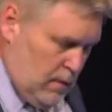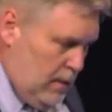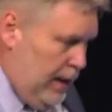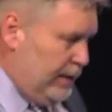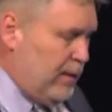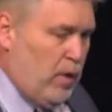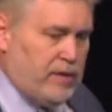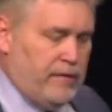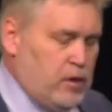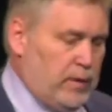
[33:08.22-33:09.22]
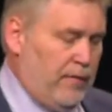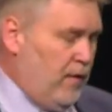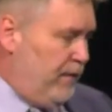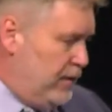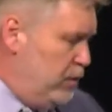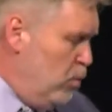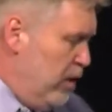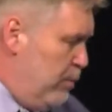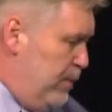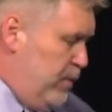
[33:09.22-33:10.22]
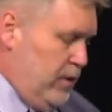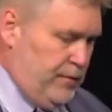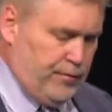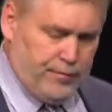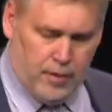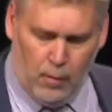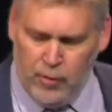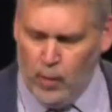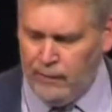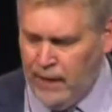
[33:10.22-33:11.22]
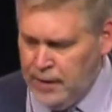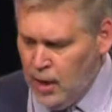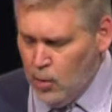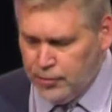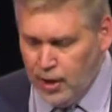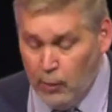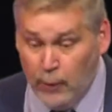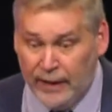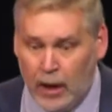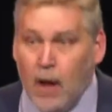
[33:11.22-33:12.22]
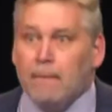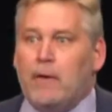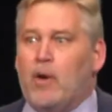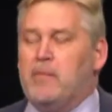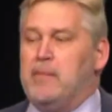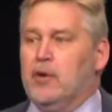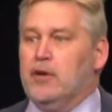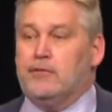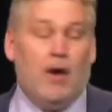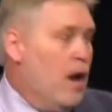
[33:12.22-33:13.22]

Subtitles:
And as I'm watching the children, I thought, they do want to be birds. Start with what they know. Start with what they know. They want to be birds.